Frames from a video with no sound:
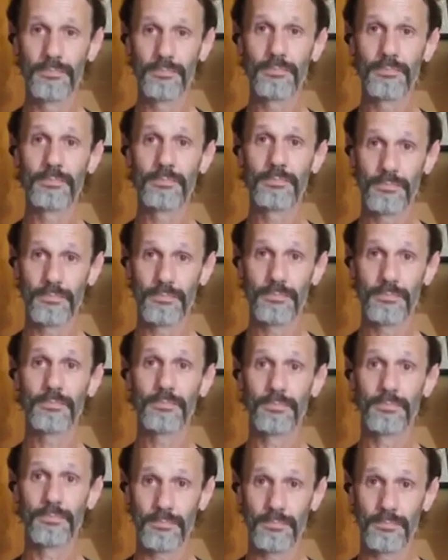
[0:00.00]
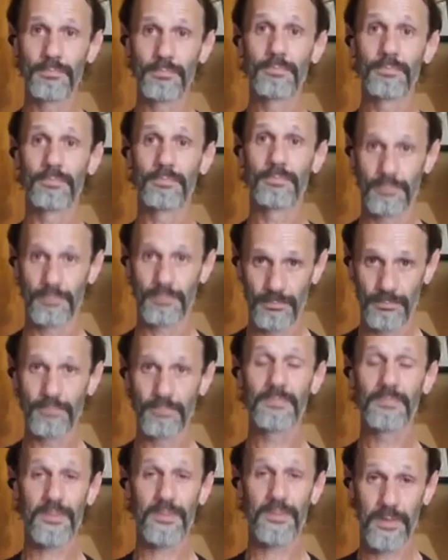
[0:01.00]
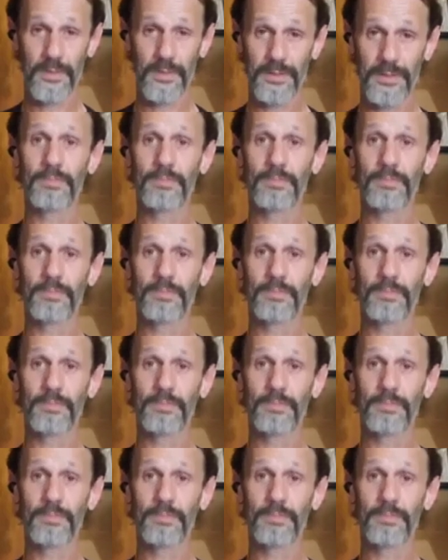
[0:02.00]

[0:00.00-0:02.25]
for it. But